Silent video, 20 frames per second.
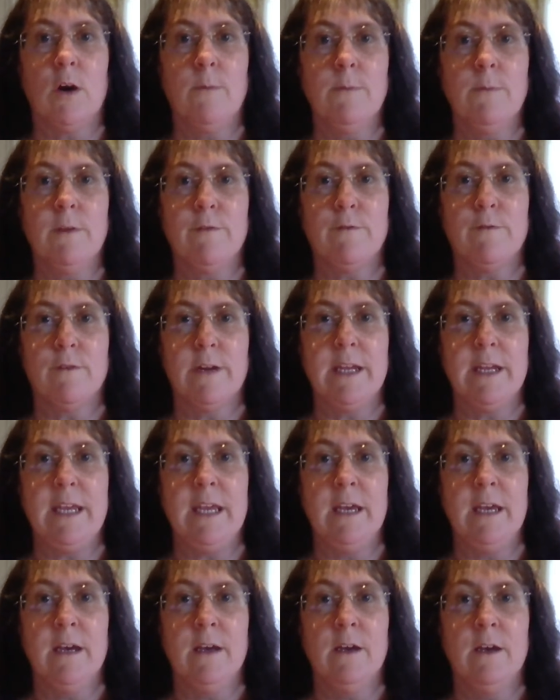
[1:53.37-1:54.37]
the
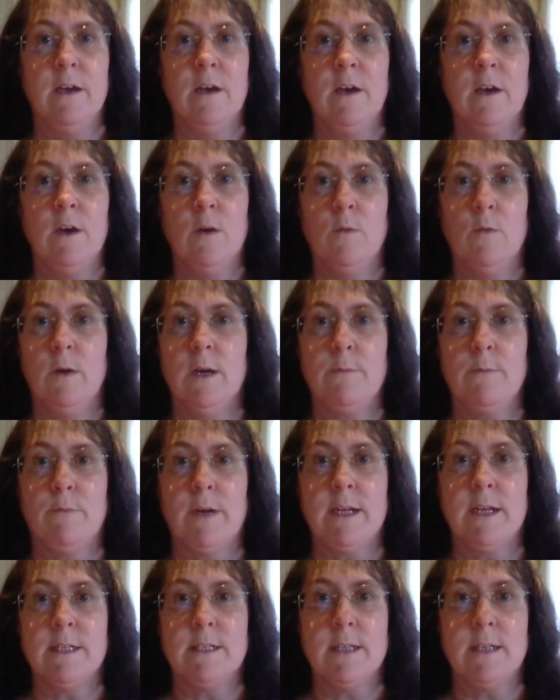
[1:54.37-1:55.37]
free
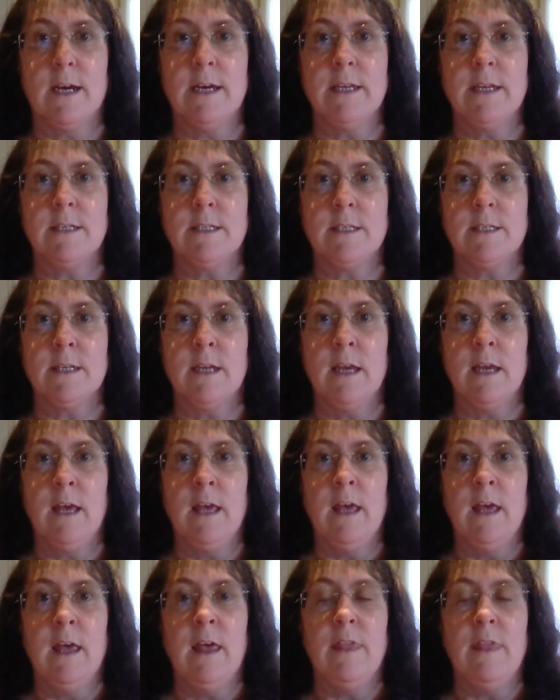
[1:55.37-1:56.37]
WordPress sites,
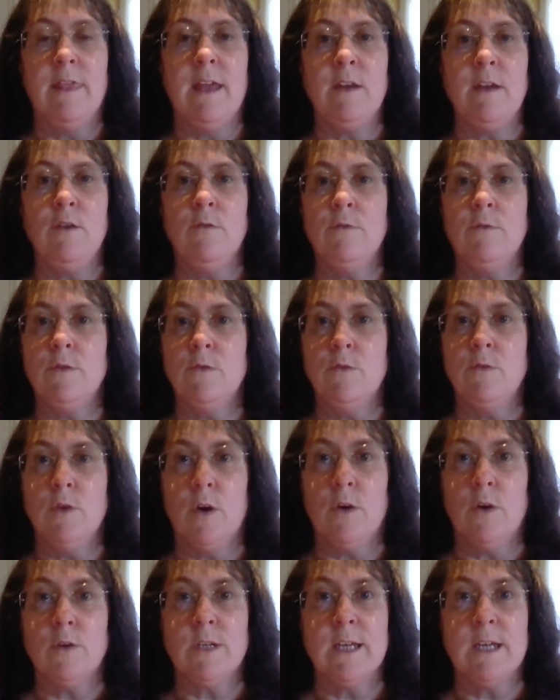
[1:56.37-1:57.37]
then you do
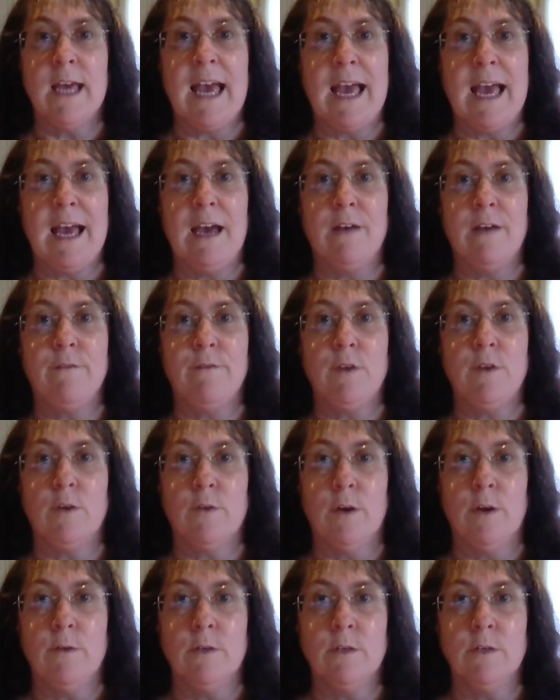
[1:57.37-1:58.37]
not have
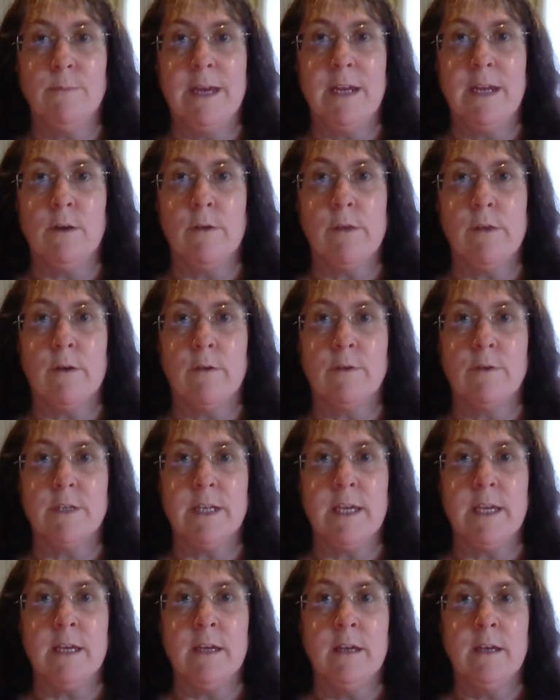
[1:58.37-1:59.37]
your own domain
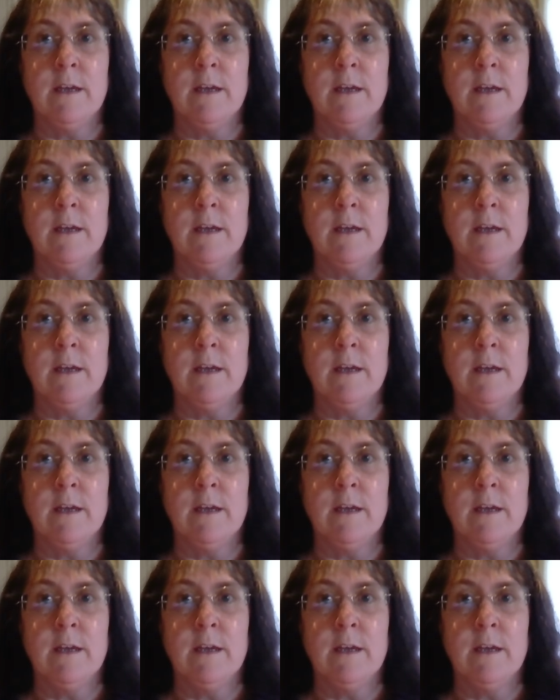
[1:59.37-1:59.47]
authority.